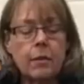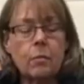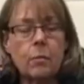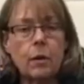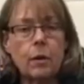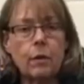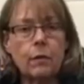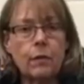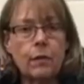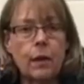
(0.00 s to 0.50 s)

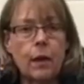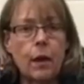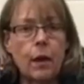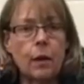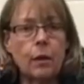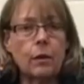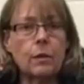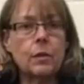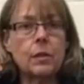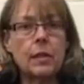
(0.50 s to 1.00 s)
another one of
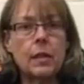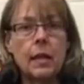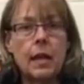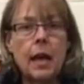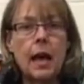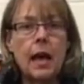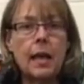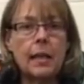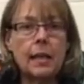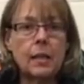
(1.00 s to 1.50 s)

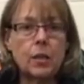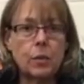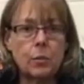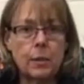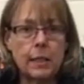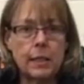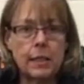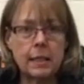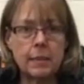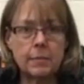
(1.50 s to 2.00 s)
those and
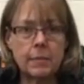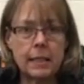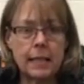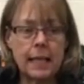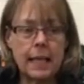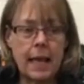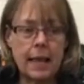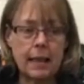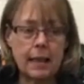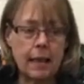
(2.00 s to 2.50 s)
then twist
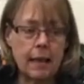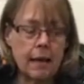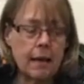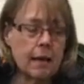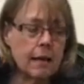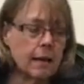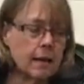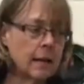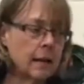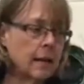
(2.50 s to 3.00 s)
them
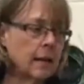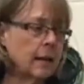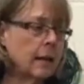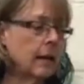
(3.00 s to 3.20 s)
together.